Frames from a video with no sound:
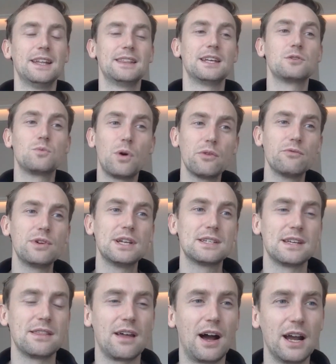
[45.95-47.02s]
There's one
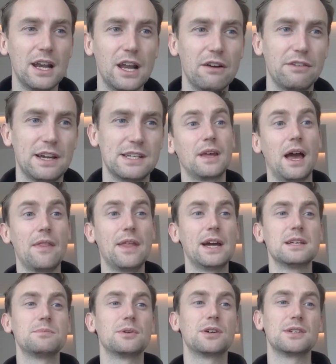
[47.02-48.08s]
reason that I love SEO, and that
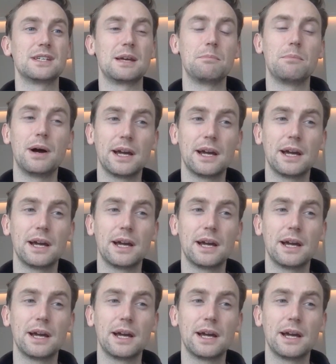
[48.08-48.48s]
is because in my